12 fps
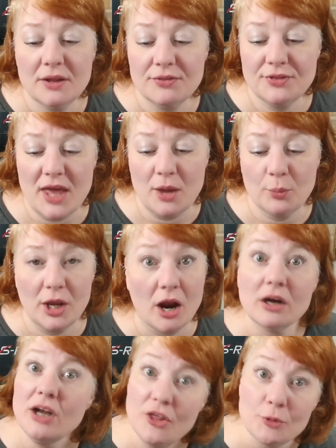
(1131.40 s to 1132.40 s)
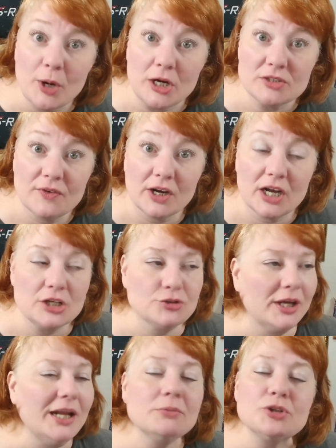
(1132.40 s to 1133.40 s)
than we are in other parts of our country.
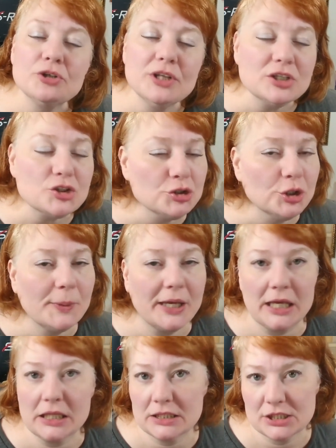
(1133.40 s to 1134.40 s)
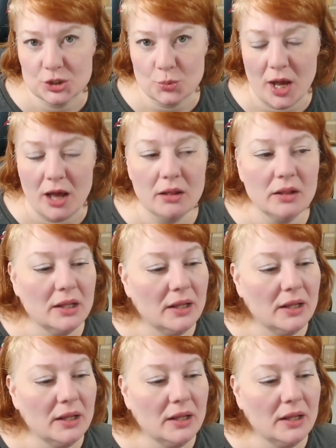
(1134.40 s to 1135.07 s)
And I'm sure that's true about England as well.